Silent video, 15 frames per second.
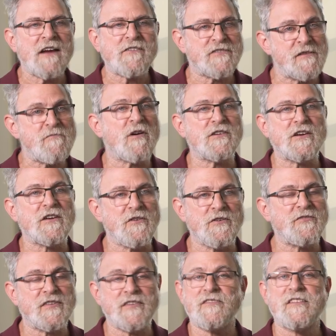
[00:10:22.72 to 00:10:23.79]
I actually want to
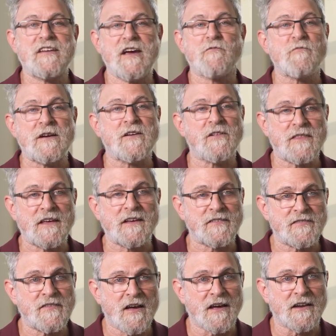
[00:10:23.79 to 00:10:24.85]
use this to get real
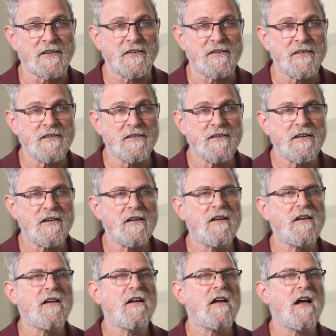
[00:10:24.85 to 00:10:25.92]
things done.
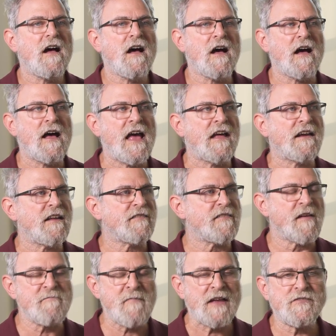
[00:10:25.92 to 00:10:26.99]
And
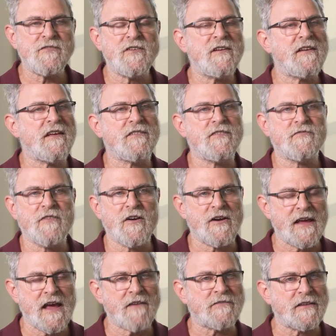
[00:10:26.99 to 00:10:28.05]
as I've mentioned, it's
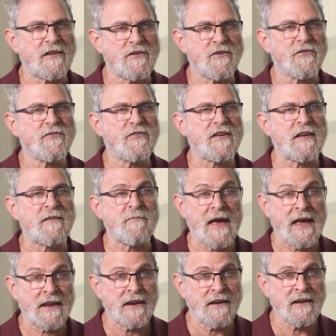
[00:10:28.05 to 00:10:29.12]
very heavily used in
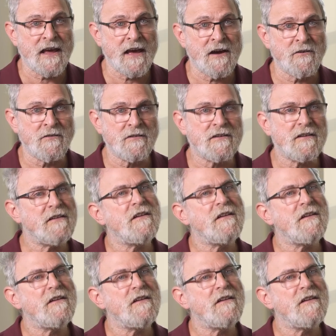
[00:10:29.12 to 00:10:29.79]
banking now.